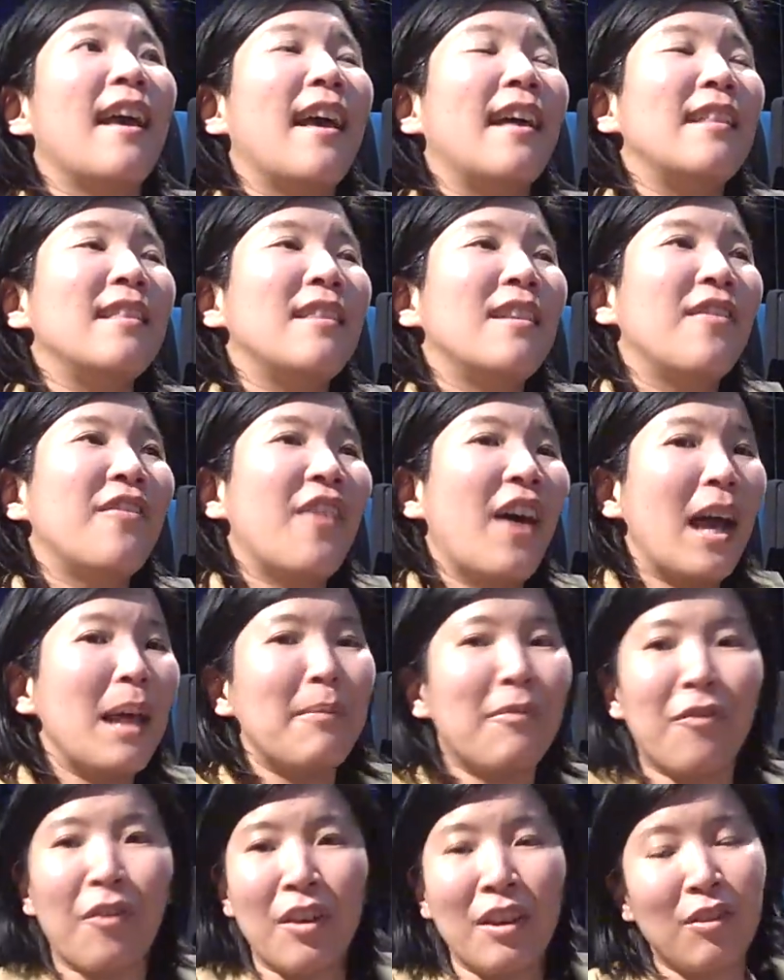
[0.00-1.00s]
And the
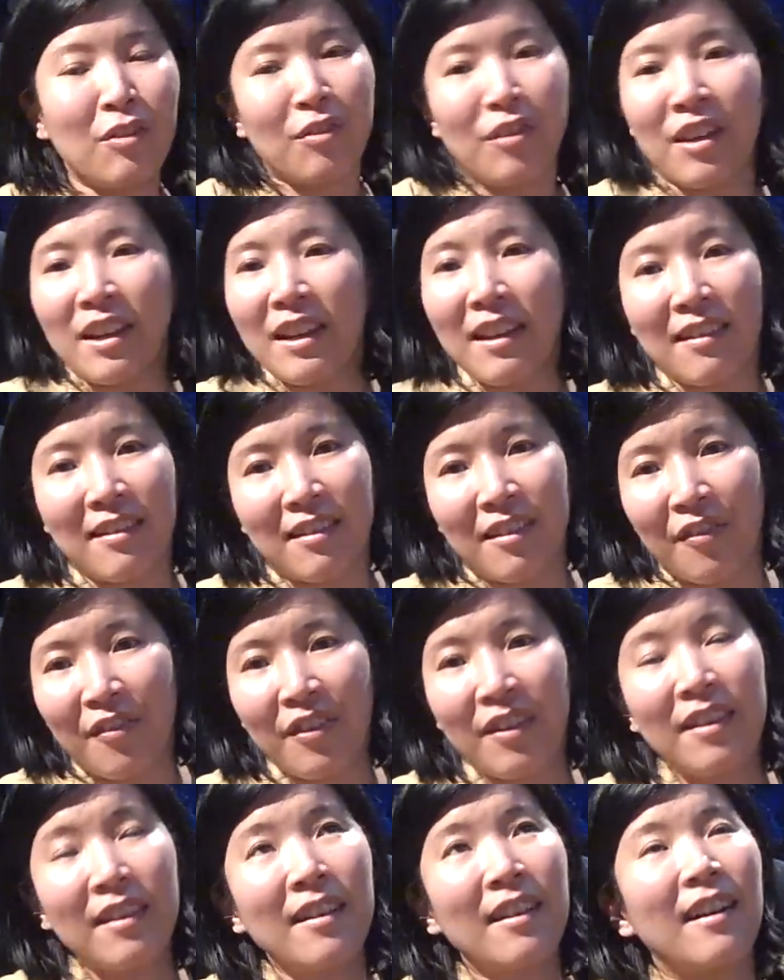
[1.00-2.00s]
vibe for each screening is
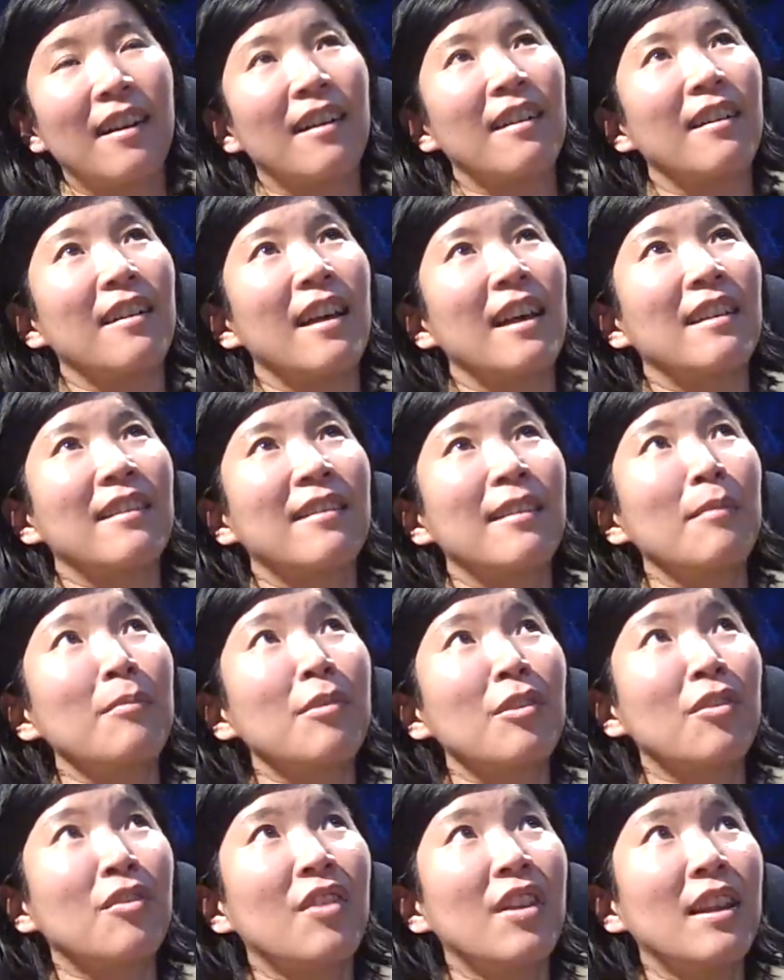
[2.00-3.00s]
different. At
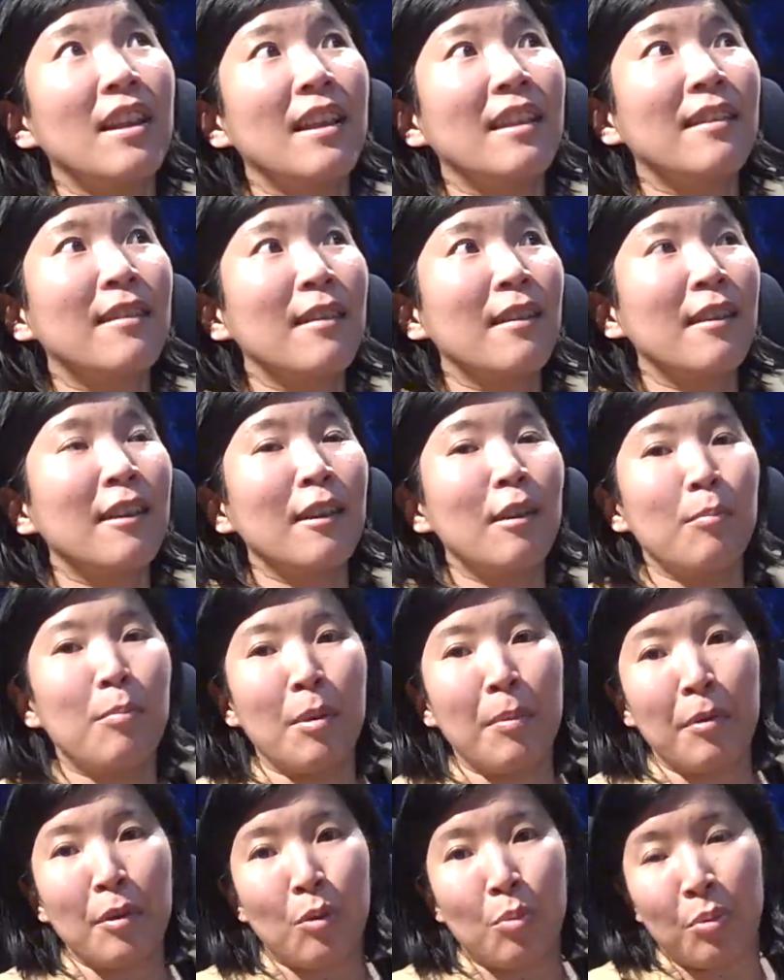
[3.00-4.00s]
some screenings,
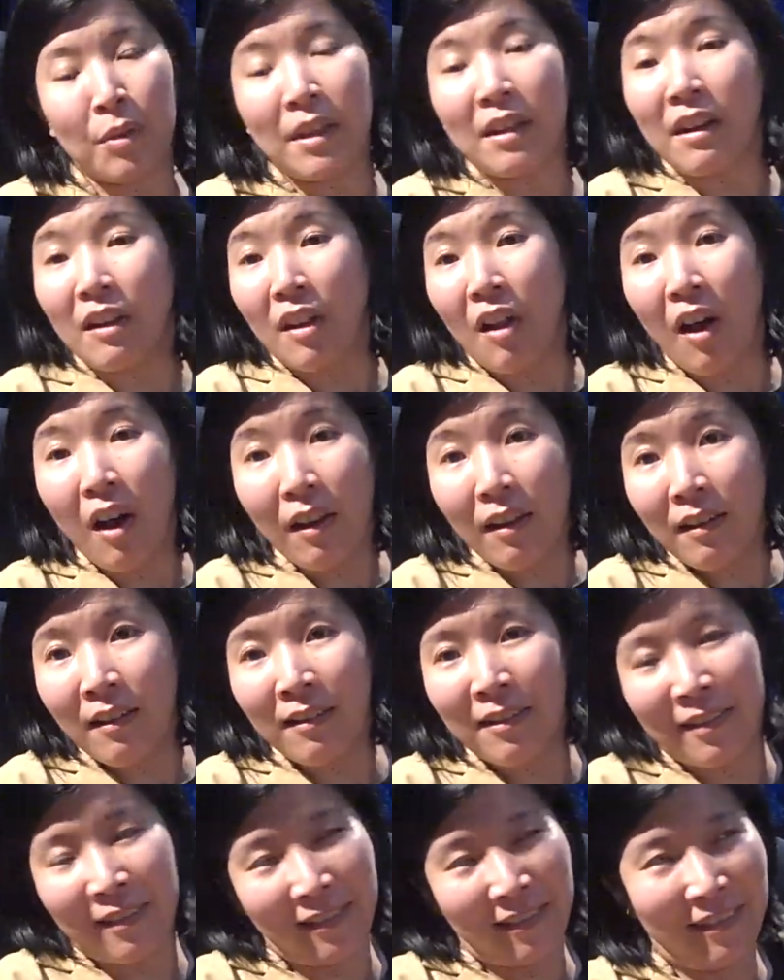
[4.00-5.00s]
people tweet a lot.
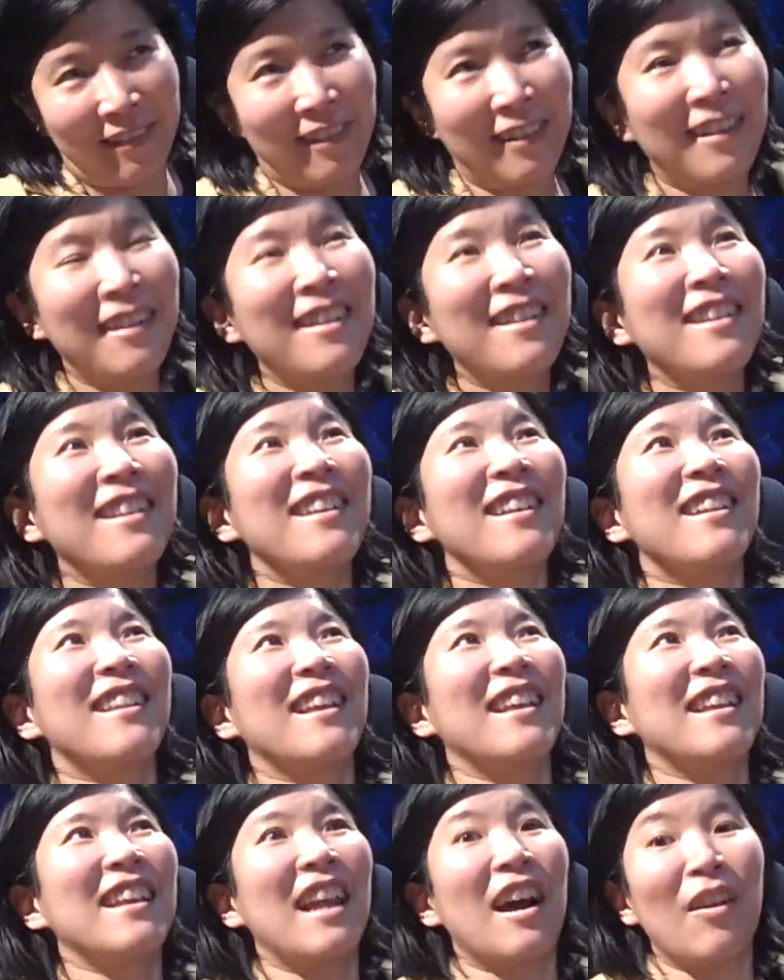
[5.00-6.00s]

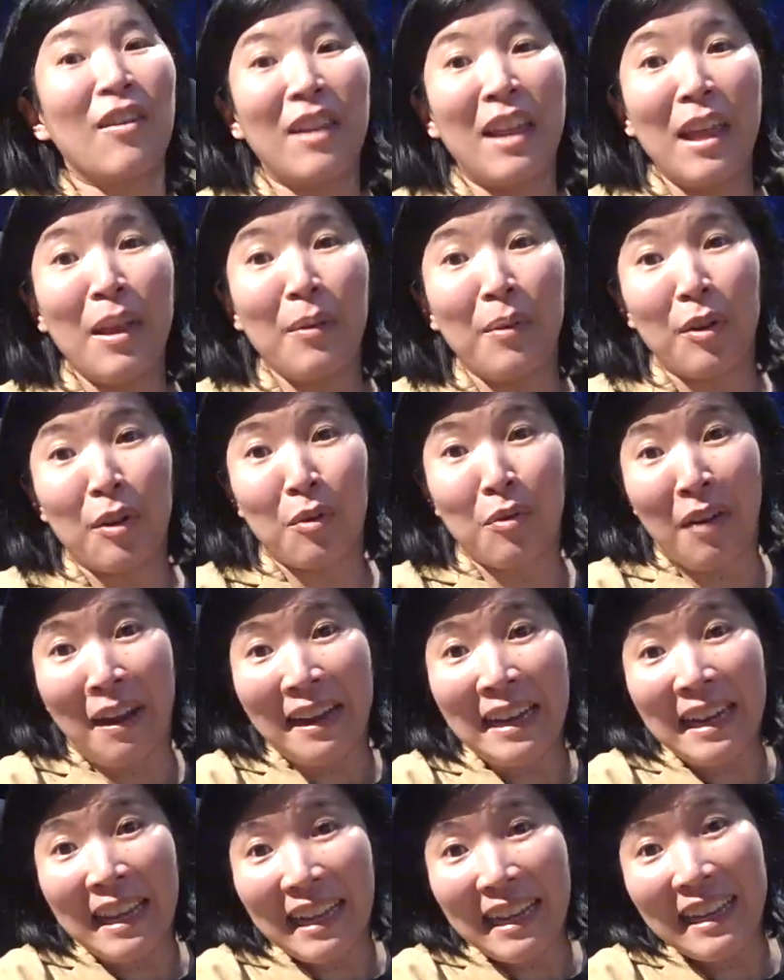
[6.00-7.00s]
Like in LA, we're
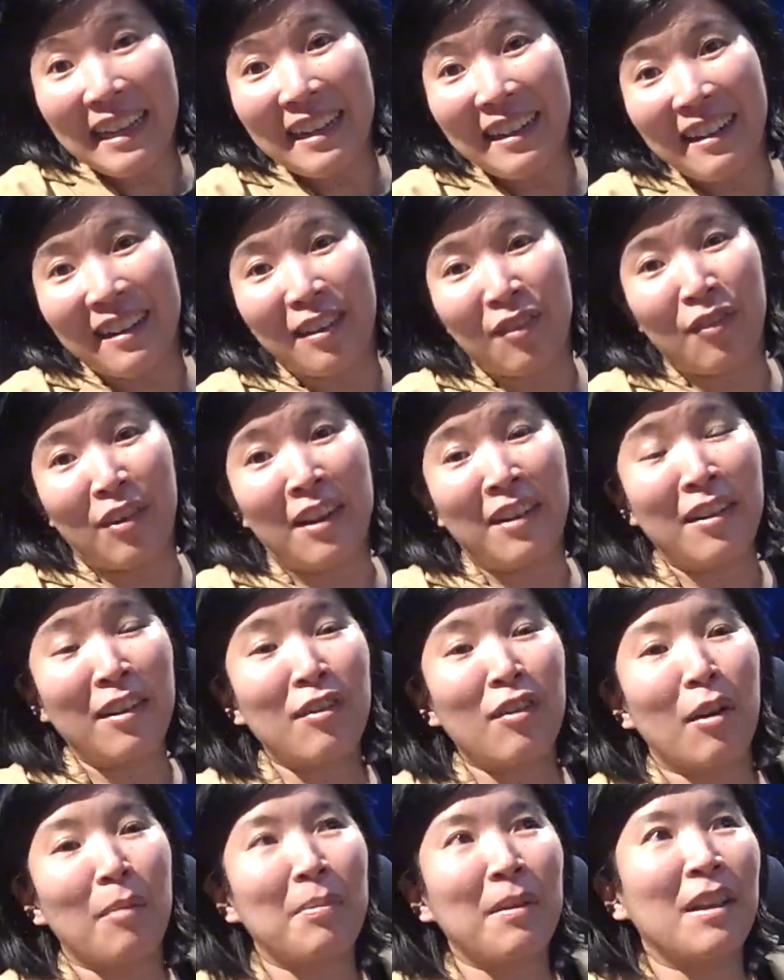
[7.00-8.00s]
trending, a
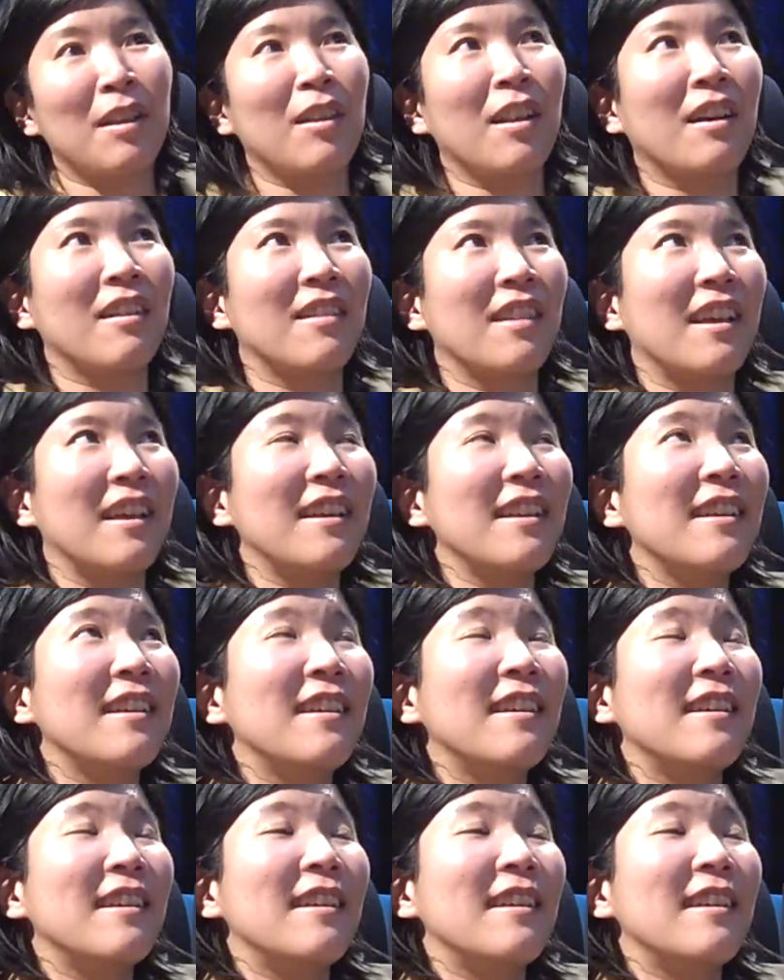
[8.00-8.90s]
trending topic in LA.